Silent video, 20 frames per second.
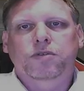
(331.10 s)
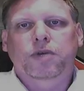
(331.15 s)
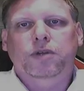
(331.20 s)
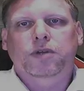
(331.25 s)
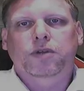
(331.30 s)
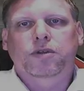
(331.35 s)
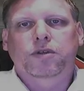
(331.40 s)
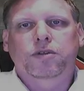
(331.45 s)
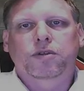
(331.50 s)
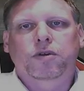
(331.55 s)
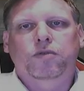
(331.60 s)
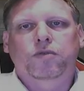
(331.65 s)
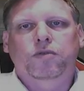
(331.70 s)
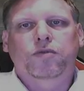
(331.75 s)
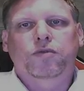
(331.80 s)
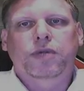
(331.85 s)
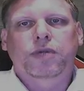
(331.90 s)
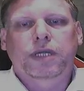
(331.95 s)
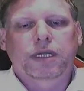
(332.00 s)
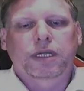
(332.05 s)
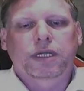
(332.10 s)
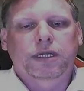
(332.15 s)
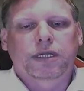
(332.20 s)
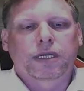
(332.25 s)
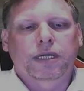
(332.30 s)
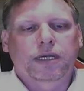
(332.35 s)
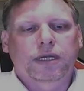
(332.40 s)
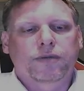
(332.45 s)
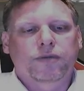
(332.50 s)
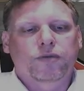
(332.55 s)
on
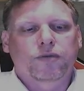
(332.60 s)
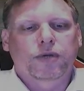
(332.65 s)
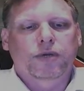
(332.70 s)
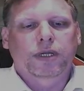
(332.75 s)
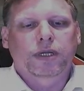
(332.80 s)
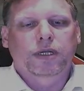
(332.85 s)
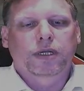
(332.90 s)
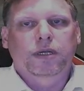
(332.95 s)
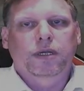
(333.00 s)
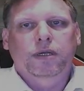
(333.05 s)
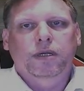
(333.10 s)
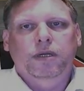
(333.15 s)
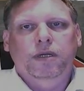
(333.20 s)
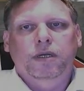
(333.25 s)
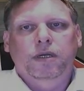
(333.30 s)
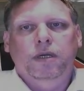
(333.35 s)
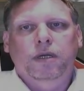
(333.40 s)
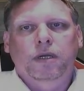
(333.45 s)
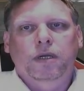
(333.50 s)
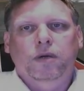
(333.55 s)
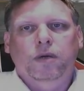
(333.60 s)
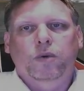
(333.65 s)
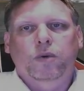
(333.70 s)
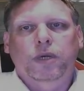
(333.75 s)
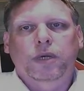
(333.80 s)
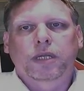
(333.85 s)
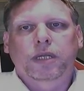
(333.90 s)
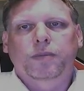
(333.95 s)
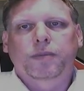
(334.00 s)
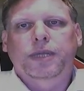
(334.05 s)
redelivery will
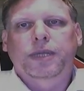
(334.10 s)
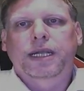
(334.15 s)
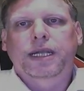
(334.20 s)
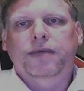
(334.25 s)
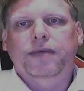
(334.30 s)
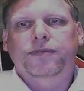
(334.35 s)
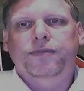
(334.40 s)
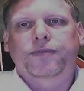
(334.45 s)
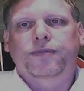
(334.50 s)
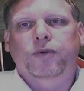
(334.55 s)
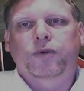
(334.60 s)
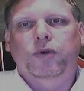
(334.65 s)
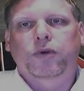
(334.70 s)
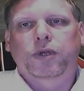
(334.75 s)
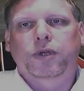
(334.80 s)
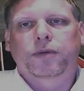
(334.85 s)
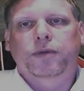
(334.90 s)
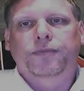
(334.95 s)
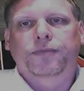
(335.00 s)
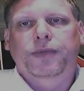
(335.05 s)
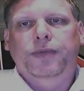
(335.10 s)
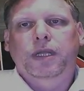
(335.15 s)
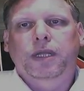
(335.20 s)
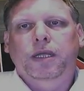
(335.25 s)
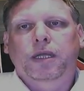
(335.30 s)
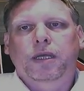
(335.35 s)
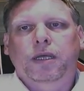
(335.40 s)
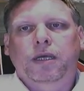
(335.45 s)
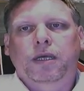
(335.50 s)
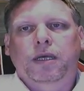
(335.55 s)
be left for you.
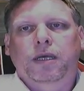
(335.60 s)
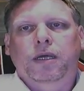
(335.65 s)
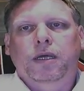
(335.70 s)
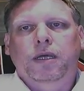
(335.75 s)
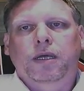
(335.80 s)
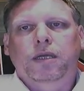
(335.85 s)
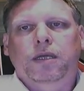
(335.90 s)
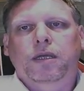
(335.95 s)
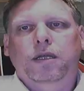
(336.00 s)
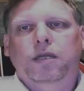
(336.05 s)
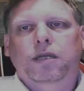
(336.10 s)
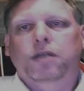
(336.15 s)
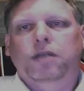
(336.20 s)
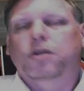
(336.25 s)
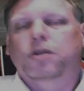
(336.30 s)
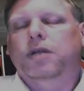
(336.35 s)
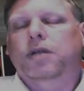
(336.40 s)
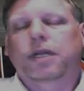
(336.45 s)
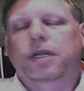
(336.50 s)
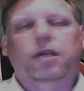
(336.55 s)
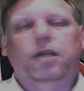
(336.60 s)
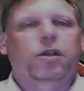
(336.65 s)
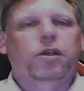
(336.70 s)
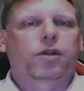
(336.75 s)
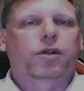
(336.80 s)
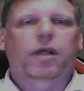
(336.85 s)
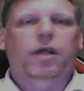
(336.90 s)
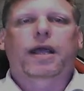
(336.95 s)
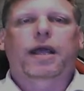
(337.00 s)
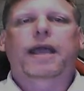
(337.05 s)
You can include
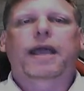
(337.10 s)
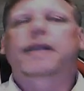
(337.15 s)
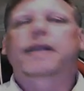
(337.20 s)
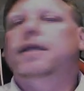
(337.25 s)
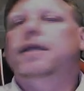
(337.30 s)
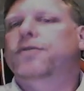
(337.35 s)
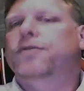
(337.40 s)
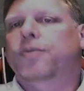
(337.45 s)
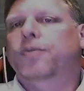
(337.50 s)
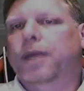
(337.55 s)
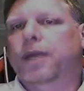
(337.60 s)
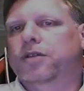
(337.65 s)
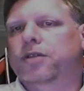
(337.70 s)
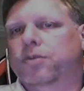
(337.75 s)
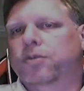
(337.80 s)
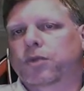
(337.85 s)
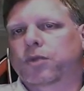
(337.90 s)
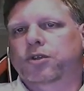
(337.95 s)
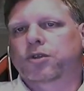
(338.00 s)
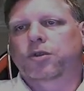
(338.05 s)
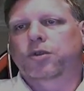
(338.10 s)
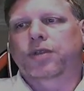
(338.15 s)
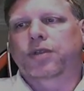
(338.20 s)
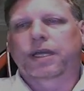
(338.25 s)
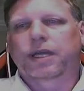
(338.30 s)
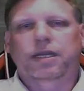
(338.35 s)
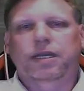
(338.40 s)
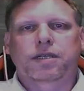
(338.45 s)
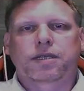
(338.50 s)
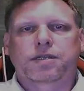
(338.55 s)
any information which you think
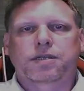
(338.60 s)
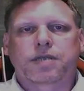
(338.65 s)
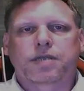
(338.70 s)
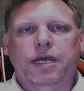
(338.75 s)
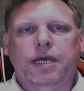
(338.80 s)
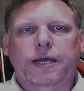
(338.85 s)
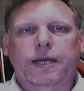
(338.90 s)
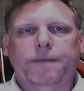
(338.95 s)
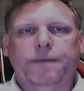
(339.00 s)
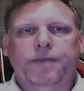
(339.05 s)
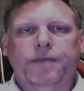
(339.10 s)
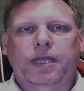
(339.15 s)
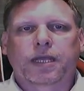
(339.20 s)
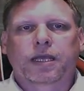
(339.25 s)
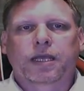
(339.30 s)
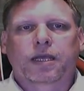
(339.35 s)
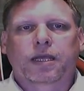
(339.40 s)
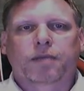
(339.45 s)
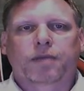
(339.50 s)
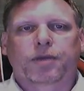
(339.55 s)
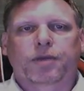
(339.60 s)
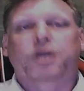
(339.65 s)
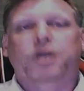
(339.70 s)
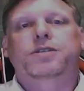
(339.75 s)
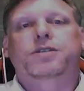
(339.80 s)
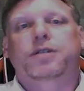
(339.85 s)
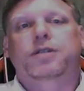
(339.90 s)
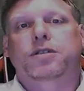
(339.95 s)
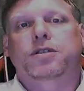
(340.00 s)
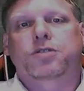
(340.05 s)
is
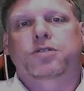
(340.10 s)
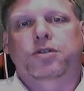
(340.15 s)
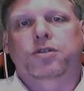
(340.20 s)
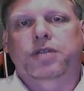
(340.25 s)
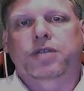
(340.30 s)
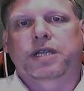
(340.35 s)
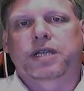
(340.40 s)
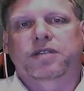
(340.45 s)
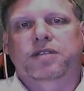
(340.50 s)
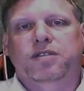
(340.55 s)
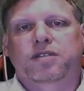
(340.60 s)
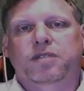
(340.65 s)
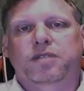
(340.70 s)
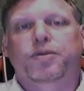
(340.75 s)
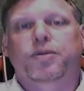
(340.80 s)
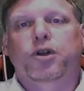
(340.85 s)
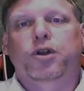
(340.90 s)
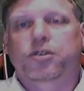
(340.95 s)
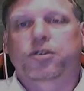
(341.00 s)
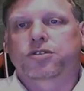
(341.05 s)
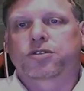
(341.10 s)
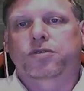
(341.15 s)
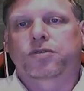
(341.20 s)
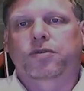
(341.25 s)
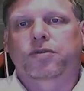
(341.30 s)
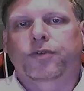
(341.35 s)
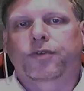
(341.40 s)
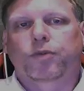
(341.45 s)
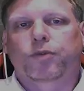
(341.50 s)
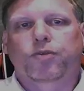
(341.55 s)
pertinent to the purchaser of
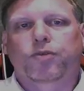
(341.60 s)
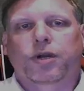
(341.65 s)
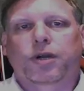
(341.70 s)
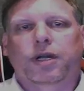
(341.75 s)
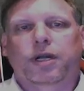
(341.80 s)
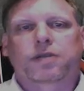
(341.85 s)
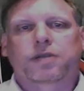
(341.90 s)
your product.